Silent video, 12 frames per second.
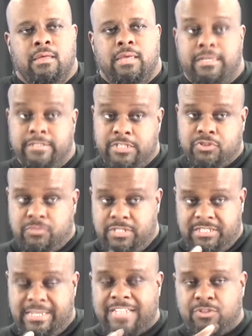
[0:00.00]
and this,
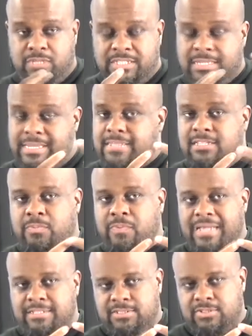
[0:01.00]
this next one is connected to
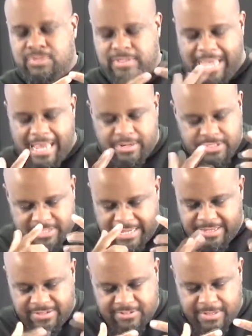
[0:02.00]
prostitution. I
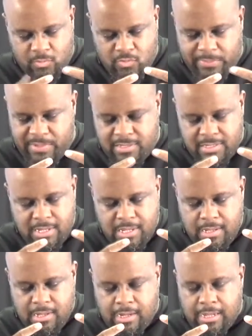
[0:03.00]
understand that some women
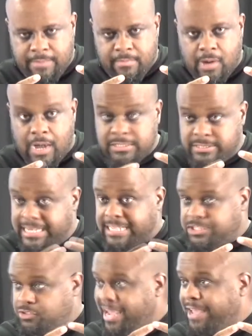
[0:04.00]
um, are
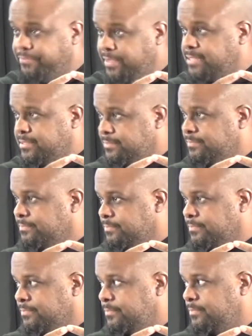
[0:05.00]
sex trafficked
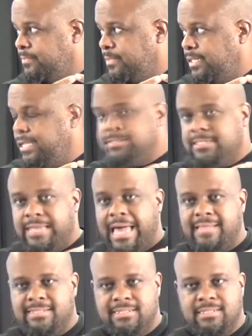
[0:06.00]
into
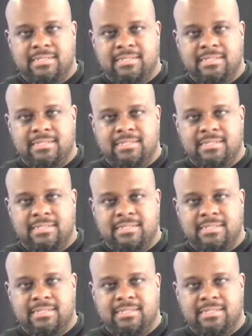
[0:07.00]
that.